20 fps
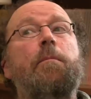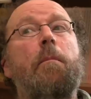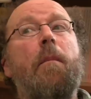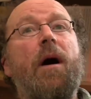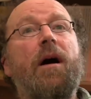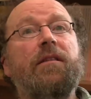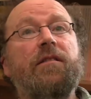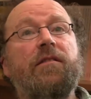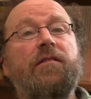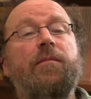
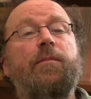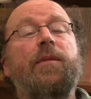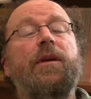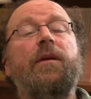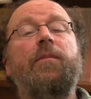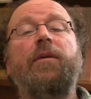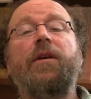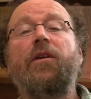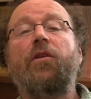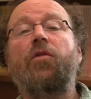must
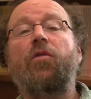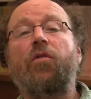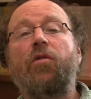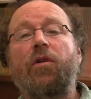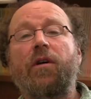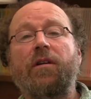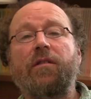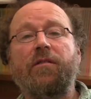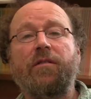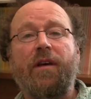be
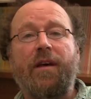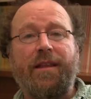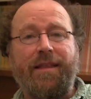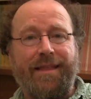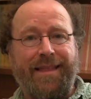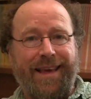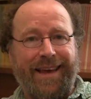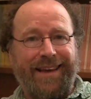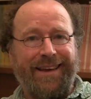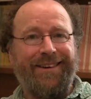because
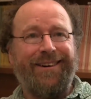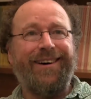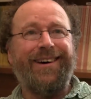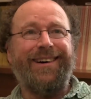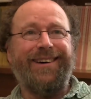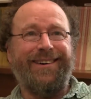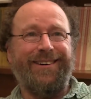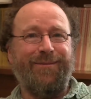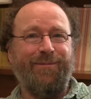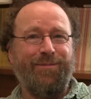they are
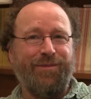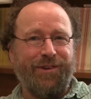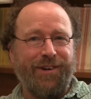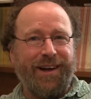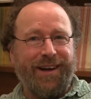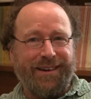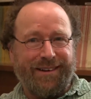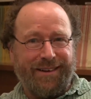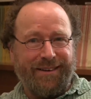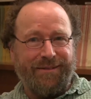
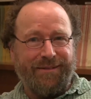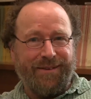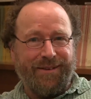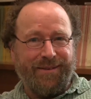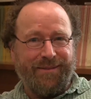unproductive.